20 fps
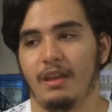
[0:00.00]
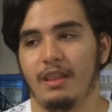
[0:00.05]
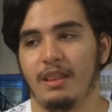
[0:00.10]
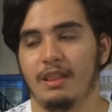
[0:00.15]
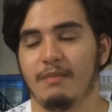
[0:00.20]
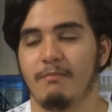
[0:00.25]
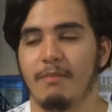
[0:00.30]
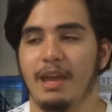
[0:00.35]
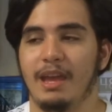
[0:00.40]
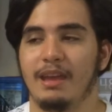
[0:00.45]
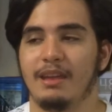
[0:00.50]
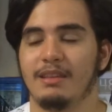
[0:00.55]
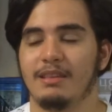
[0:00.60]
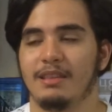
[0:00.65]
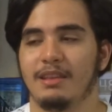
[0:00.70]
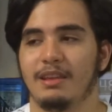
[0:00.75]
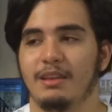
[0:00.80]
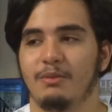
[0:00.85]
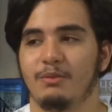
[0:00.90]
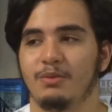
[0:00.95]
The man
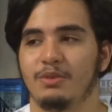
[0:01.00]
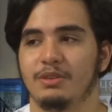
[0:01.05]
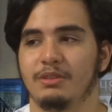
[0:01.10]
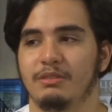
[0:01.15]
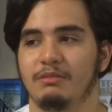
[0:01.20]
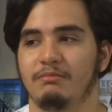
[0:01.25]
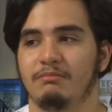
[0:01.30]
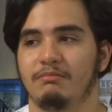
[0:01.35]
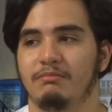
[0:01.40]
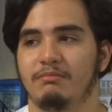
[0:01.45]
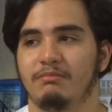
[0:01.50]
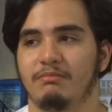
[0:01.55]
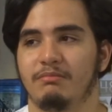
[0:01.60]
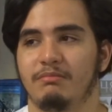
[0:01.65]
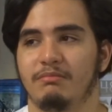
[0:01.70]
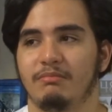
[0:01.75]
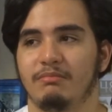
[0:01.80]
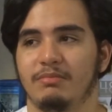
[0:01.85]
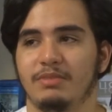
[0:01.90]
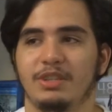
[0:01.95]
that would
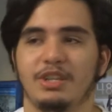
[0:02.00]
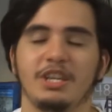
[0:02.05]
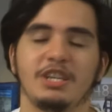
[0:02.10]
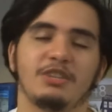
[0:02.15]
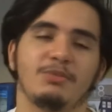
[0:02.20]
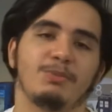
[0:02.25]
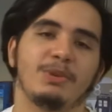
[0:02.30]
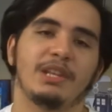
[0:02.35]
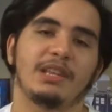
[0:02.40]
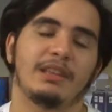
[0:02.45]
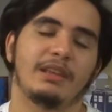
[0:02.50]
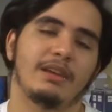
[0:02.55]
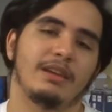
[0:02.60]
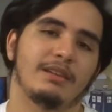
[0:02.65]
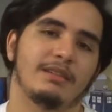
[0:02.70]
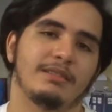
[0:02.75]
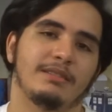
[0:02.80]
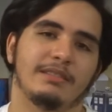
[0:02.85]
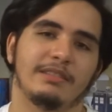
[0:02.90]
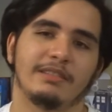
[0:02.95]
teach me
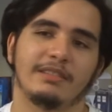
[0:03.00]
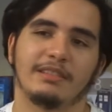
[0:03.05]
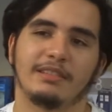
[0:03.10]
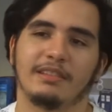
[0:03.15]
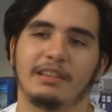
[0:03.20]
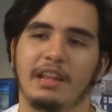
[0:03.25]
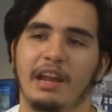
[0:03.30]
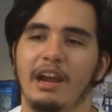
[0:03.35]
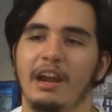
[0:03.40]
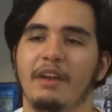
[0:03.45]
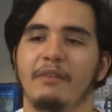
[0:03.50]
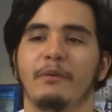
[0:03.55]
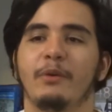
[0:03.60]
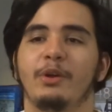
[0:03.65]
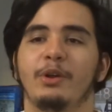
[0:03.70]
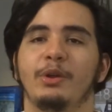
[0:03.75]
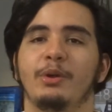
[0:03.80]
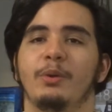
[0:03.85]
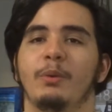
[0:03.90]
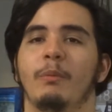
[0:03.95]
things that I never
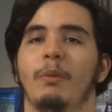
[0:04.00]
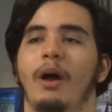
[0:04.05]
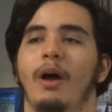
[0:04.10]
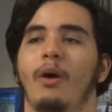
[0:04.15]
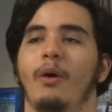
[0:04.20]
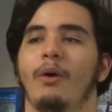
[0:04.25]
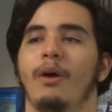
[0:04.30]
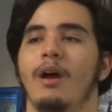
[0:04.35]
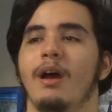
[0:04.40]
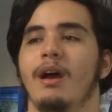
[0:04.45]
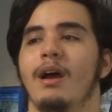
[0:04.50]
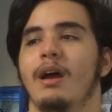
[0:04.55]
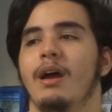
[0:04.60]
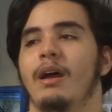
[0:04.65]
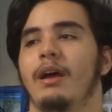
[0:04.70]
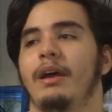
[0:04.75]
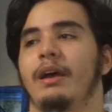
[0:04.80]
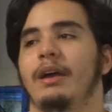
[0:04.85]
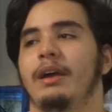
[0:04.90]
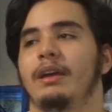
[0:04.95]
knew about
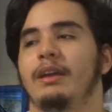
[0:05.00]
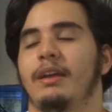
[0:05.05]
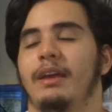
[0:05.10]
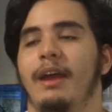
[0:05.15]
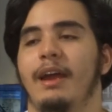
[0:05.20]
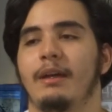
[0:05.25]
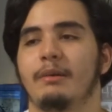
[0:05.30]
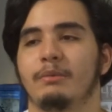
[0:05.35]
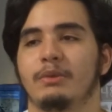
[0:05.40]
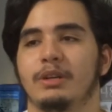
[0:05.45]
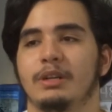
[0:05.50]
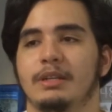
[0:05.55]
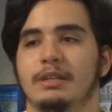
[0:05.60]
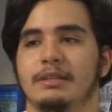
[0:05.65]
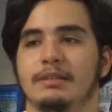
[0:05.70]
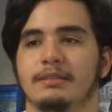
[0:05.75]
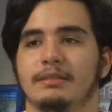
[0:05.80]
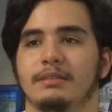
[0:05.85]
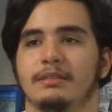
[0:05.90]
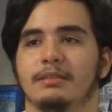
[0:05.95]

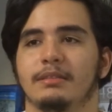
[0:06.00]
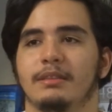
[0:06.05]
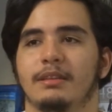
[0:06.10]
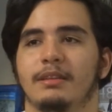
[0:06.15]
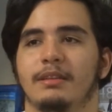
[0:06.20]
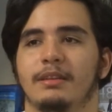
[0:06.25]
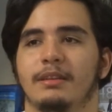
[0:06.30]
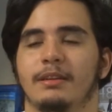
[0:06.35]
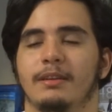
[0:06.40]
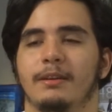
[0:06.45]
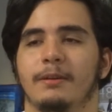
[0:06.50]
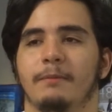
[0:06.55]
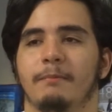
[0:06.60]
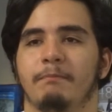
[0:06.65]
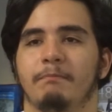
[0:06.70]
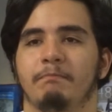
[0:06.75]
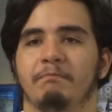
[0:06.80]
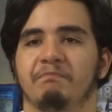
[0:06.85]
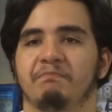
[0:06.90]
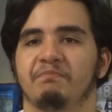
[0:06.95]
cameras and
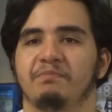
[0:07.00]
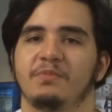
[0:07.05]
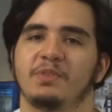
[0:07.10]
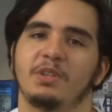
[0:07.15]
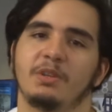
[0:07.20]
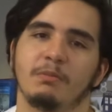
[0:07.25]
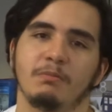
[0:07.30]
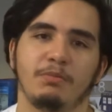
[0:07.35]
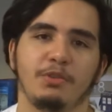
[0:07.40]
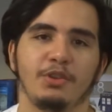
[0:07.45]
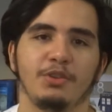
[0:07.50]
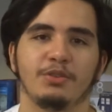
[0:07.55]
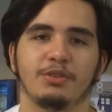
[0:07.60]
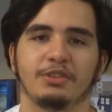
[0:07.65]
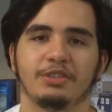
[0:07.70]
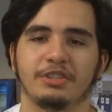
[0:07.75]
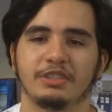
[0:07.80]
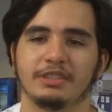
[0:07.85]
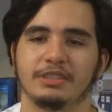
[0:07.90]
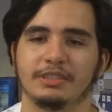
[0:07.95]

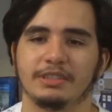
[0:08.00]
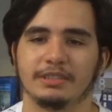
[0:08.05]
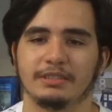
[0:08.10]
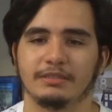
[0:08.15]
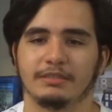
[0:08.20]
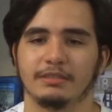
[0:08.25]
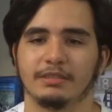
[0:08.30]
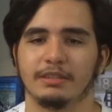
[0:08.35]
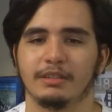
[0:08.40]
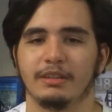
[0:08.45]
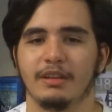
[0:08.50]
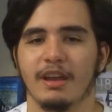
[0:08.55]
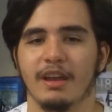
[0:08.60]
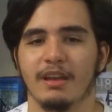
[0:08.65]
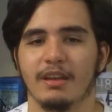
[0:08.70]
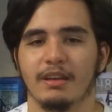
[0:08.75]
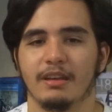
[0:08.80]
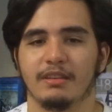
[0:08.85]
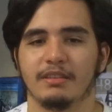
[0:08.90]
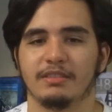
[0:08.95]
computers and
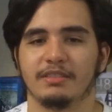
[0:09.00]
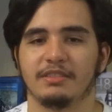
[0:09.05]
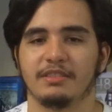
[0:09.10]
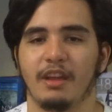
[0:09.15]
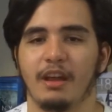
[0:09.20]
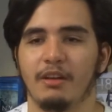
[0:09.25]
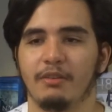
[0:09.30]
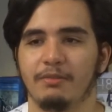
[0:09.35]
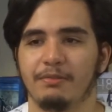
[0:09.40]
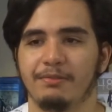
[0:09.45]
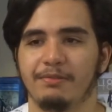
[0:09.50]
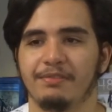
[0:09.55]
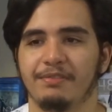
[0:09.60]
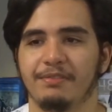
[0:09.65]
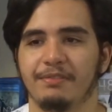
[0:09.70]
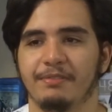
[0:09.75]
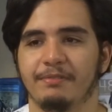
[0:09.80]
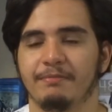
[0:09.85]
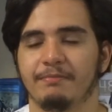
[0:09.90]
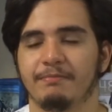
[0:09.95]
stuff.